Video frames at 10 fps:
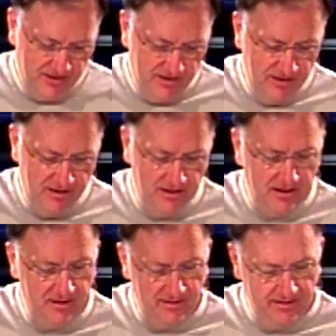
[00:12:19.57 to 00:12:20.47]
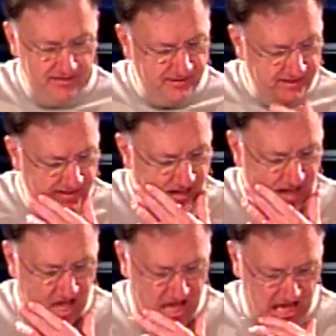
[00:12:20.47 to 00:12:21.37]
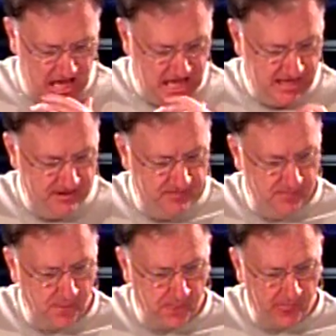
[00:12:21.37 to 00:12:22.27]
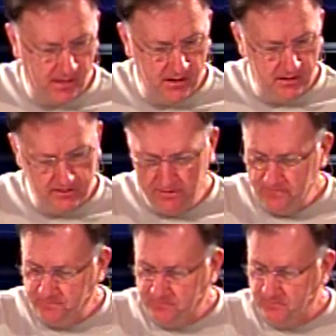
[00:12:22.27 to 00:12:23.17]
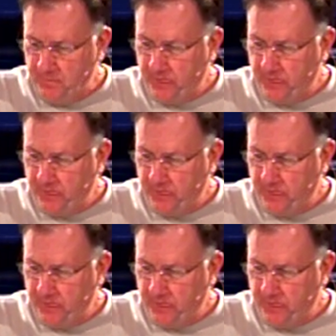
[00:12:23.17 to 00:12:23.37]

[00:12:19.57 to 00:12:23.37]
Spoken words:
(no one is talking)